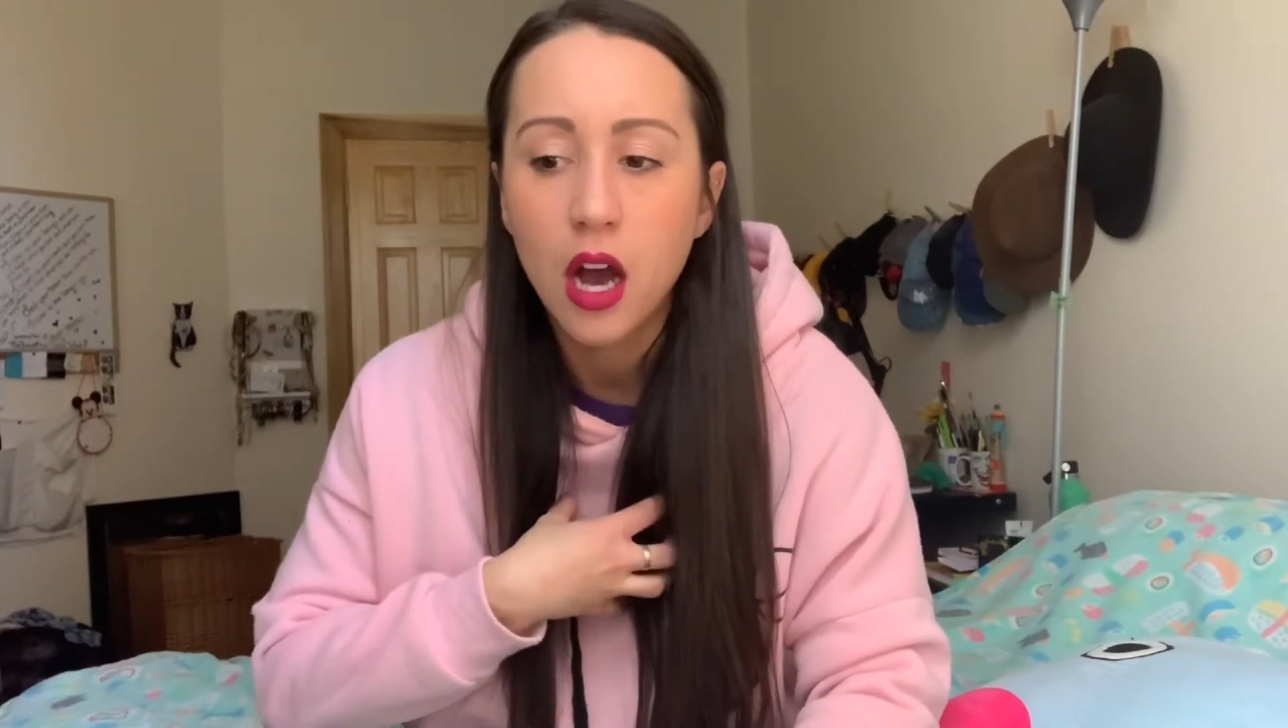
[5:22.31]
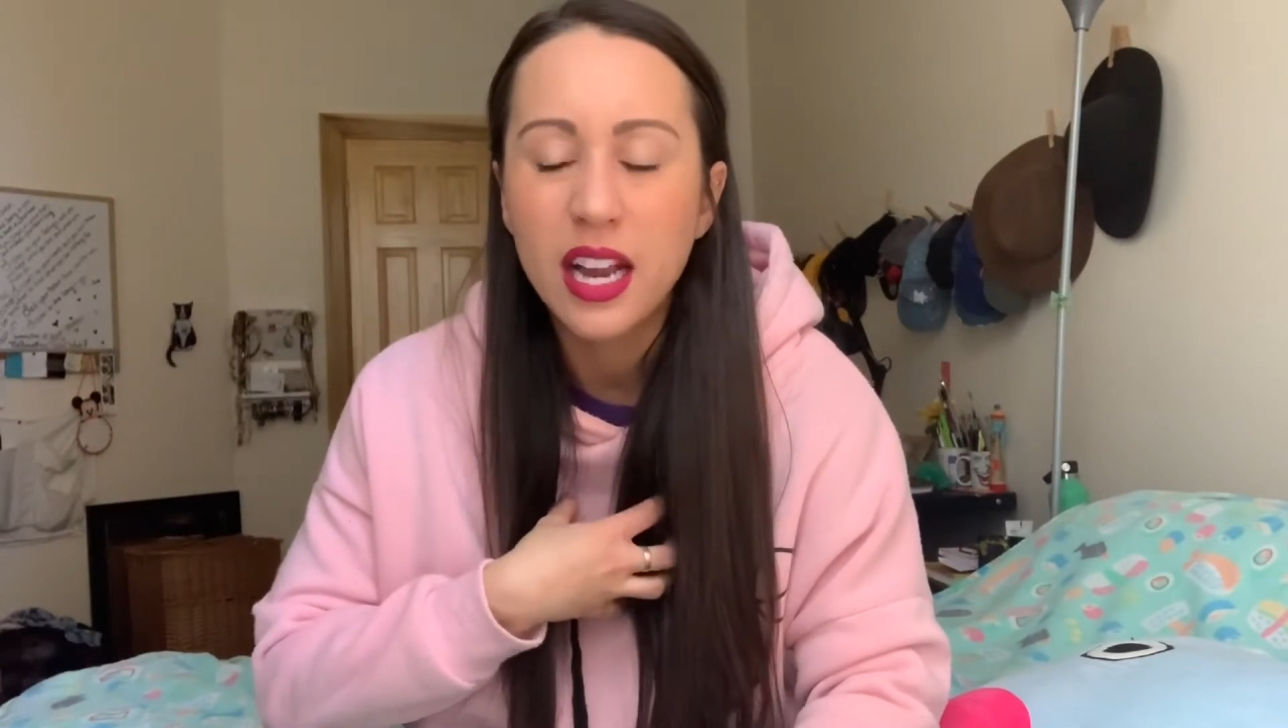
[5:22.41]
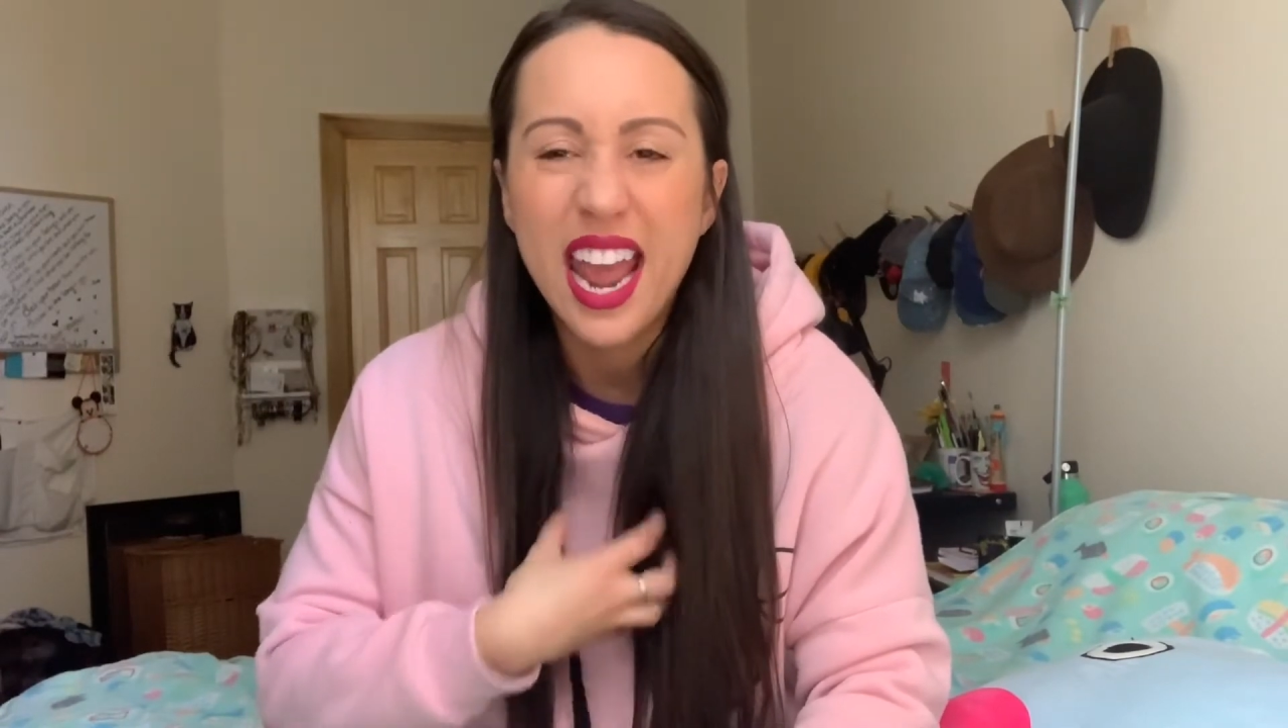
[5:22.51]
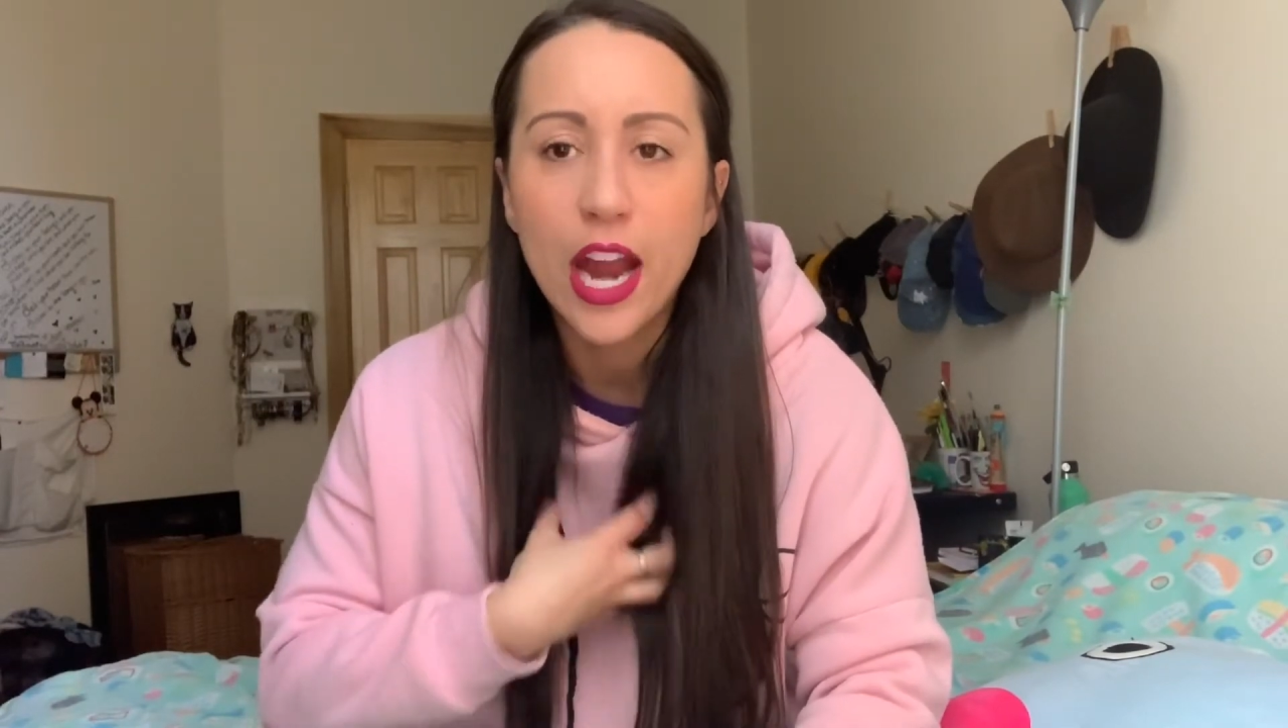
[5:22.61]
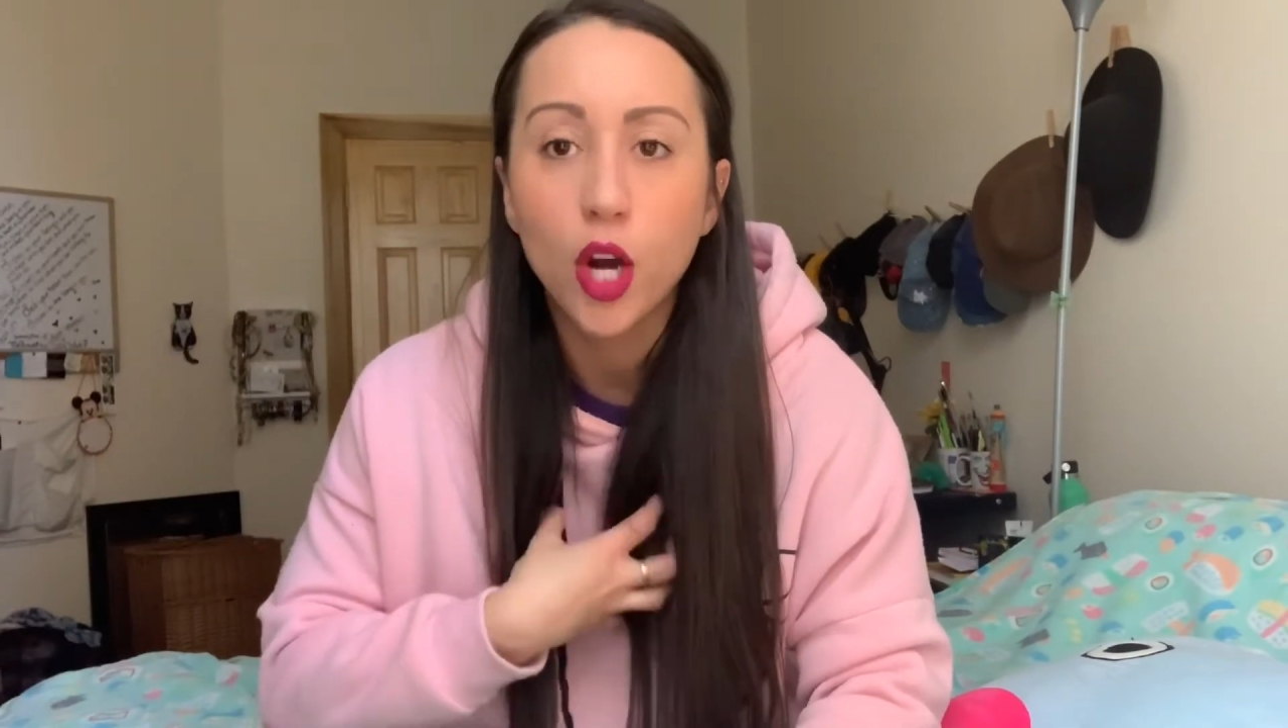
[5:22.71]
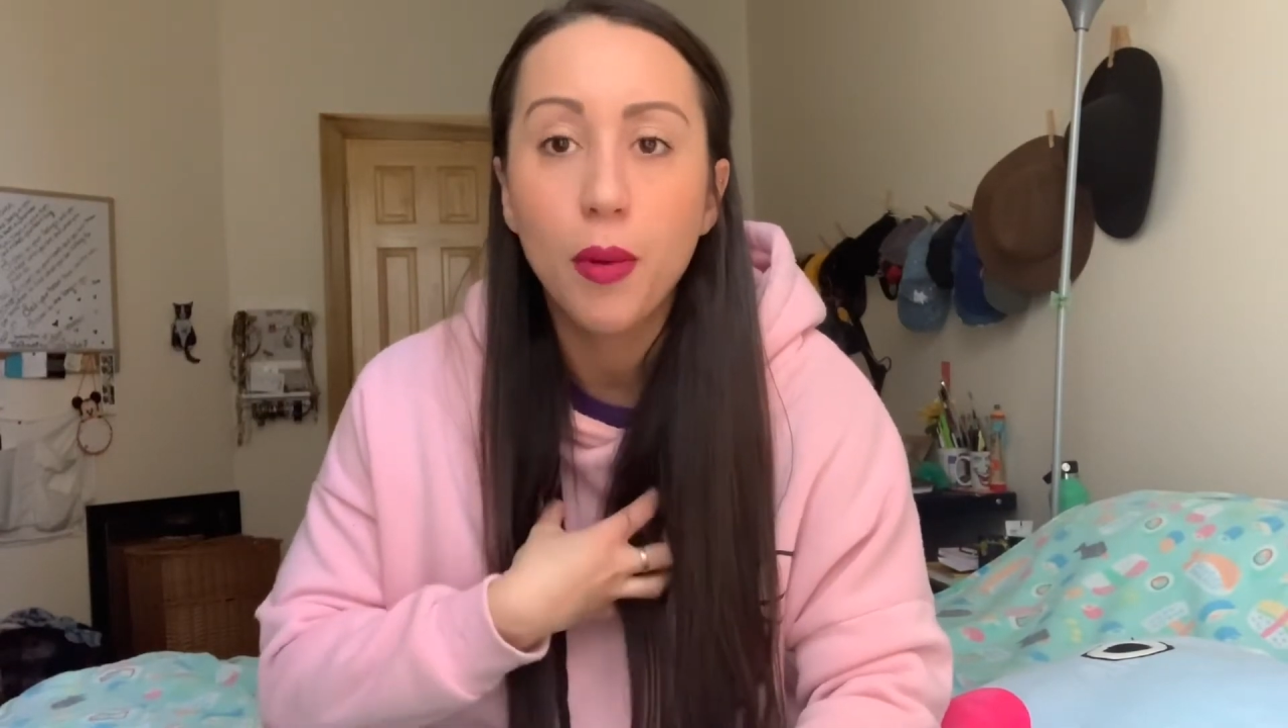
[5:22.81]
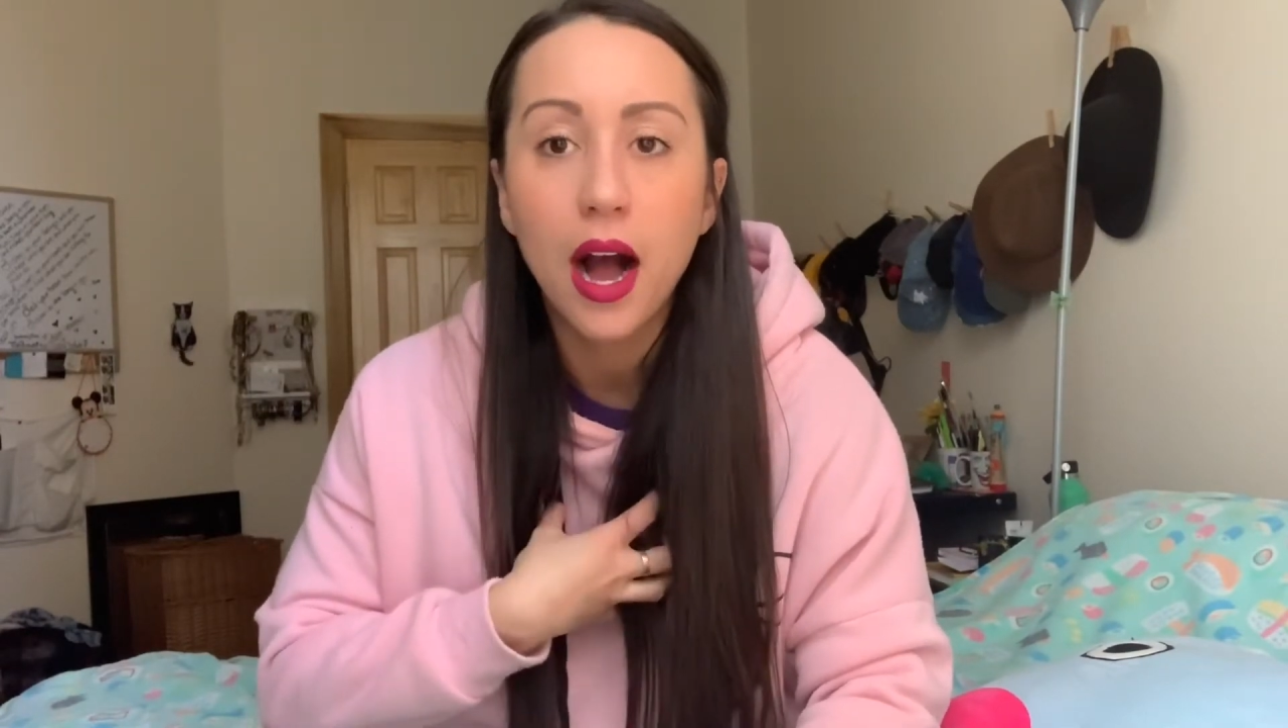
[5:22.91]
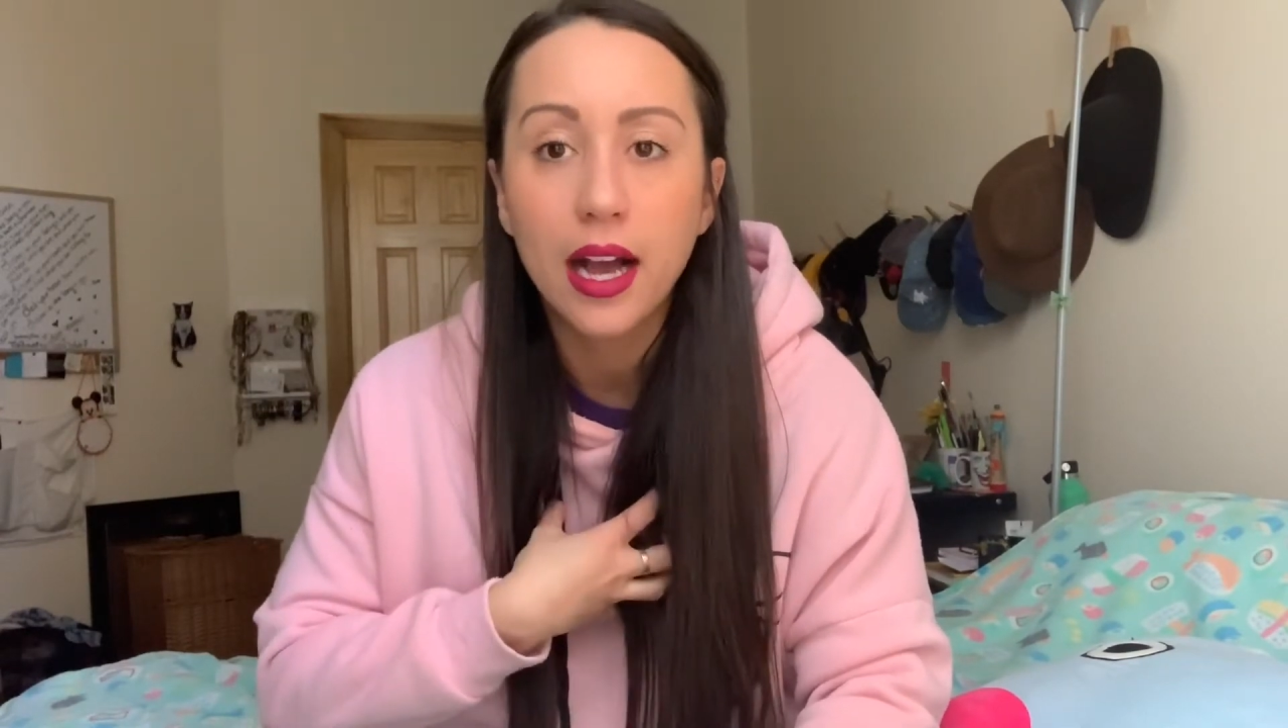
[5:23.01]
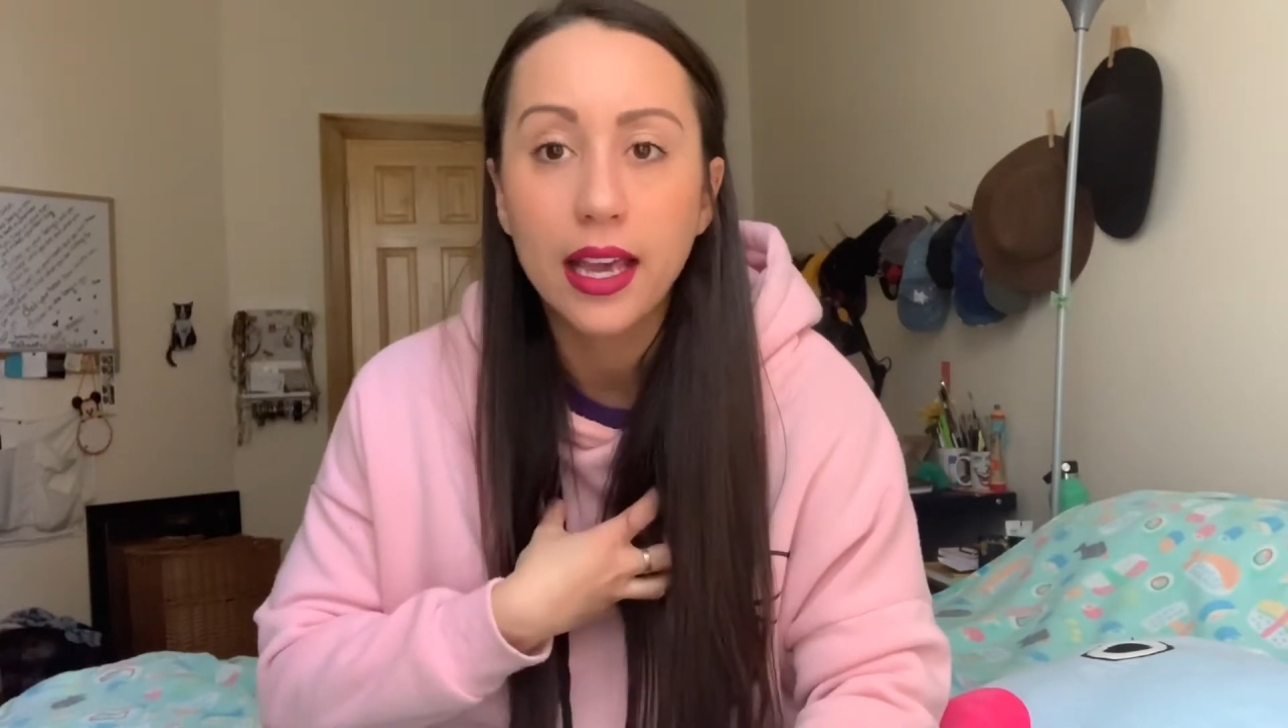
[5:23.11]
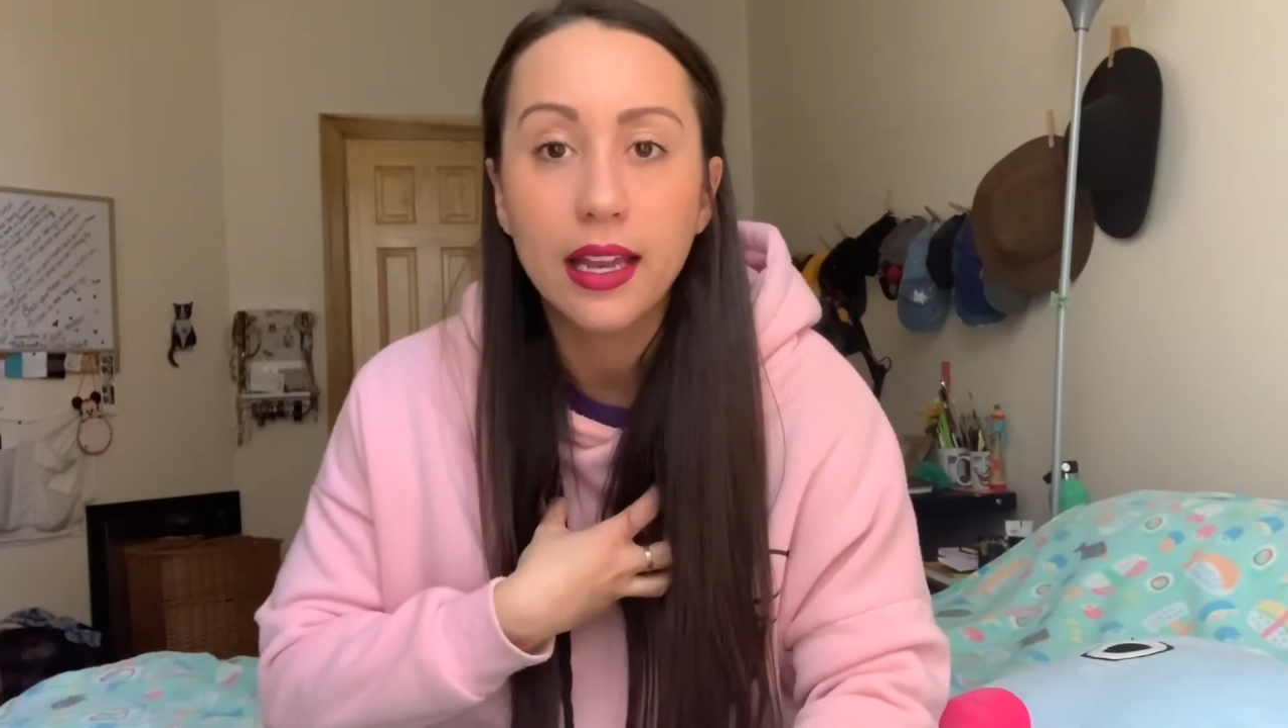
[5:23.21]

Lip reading: an air pocket